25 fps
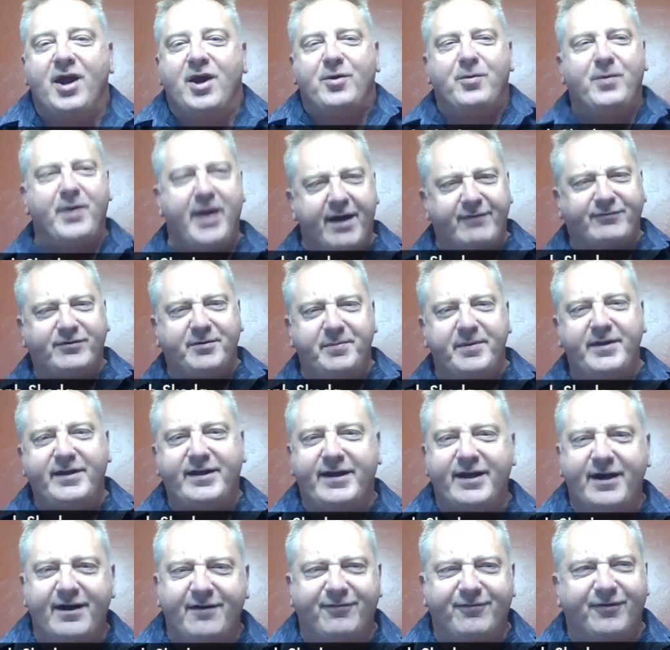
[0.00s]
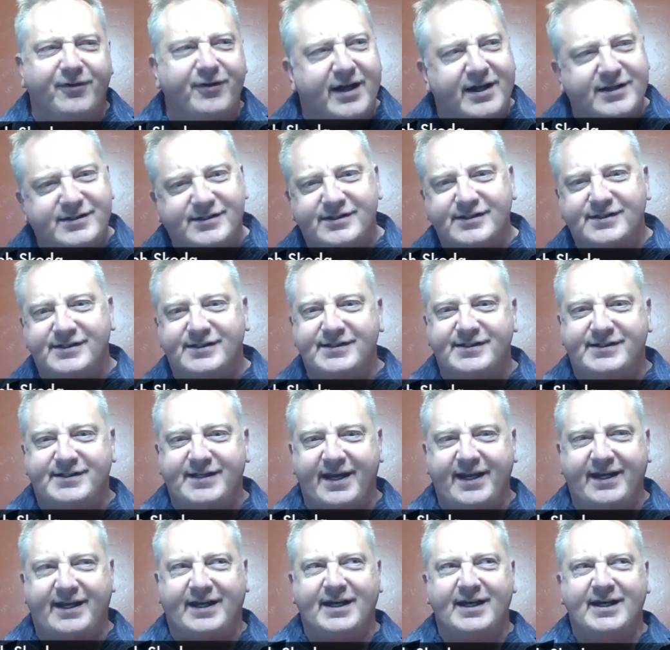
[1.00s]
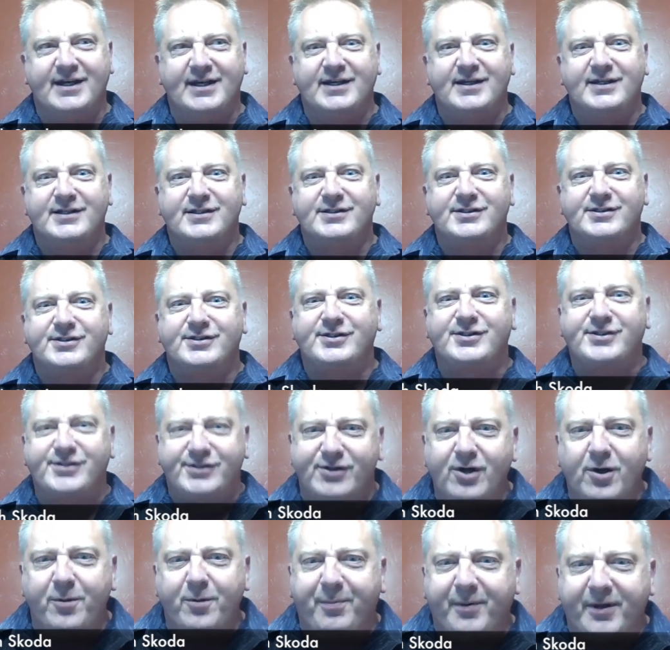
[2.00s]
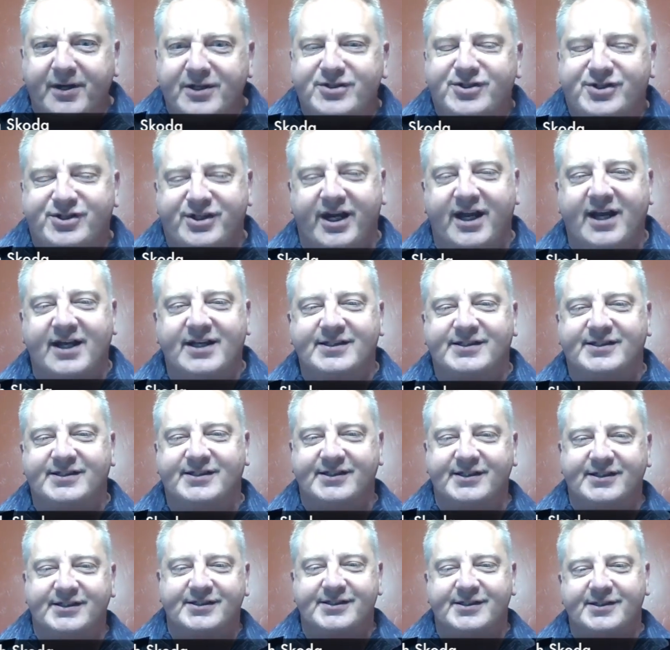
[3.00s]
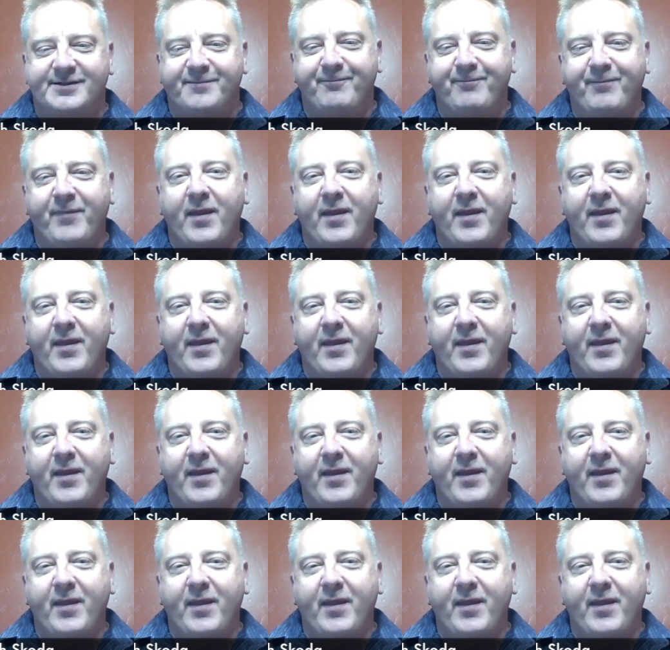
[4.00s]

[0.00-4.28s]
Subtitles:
We have to be careful not just to take stupid chances.